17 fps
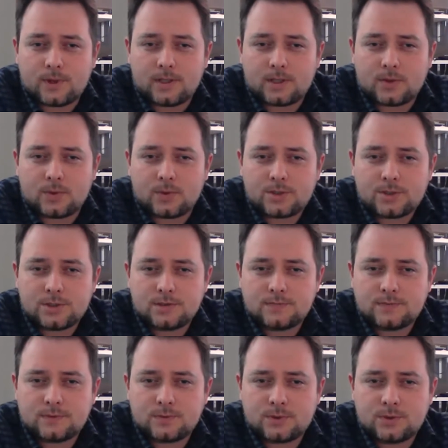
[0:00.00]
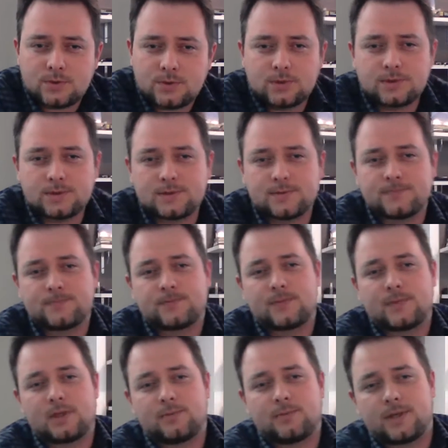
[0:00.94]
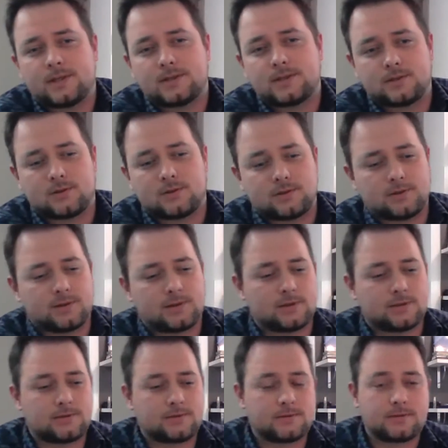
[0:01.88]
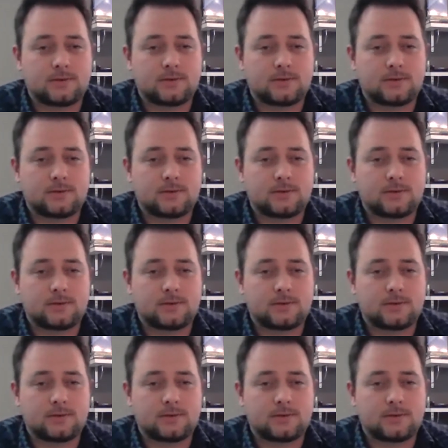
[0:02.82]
any questions from students. Depends on the